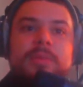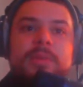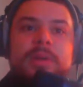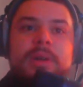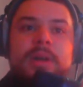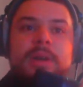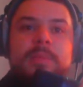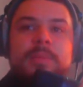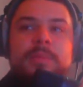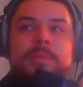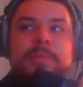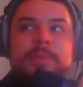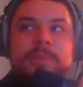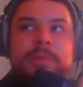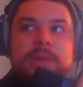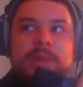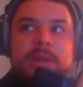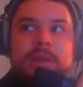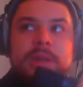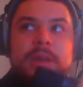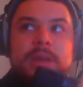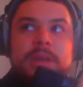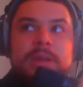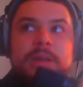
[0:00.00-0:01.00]
I
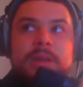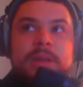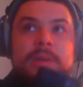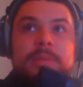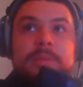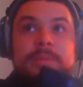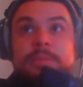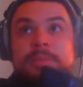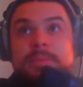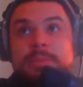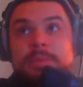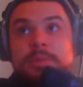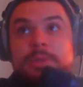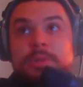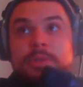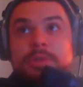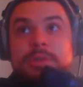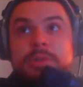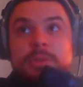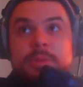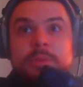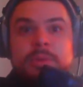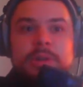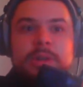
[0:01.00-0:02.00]

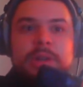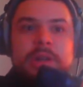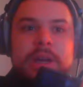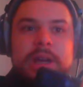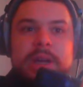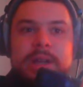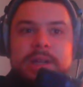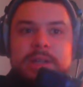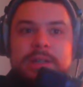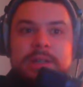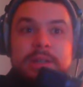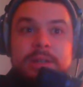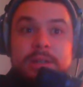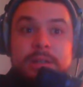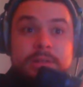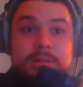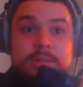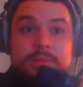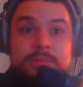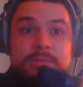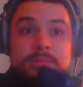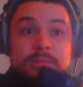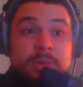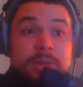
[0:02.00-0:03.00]
used to work in
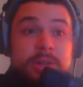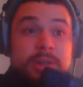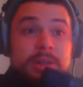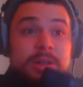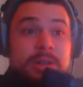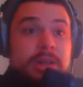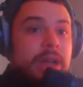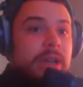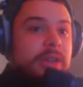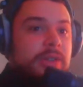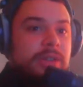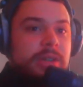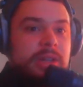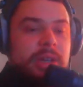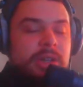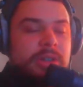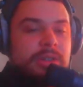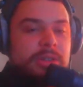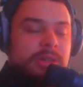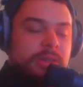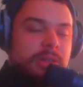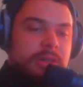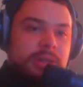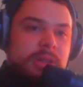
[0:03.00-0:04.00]
IT, but
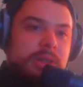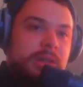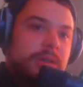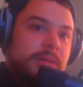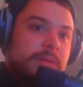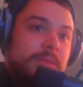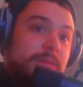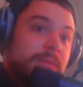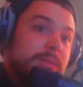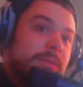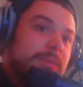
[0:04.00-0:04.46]
education, none.